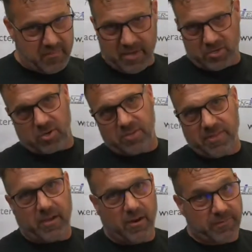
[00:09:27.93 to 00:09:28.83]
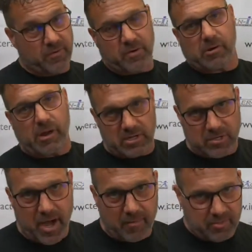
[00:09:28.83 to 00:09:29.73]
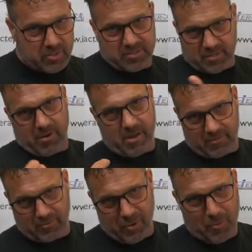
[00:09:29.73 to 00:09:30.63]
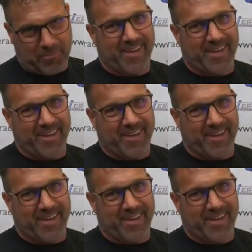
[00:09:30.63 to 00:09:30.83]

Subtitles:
make sure you thank her for doing a great job, choosing a great group,